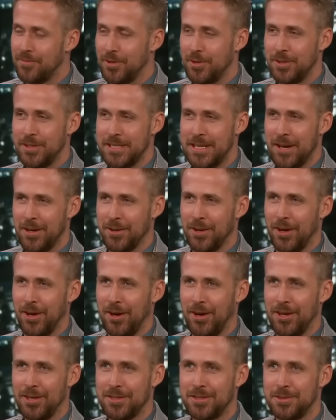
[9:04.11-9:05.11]
Floated down the
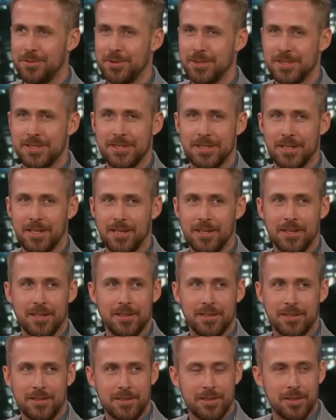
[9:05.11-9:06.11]
hall to his,
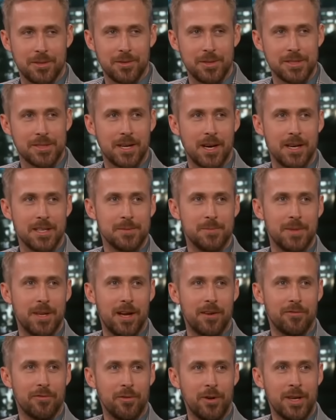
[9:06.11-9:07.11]
you know, his
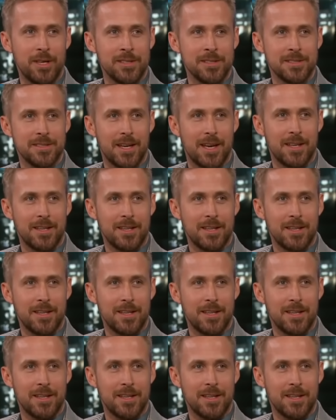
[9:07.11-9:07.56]
cosmonaut friends.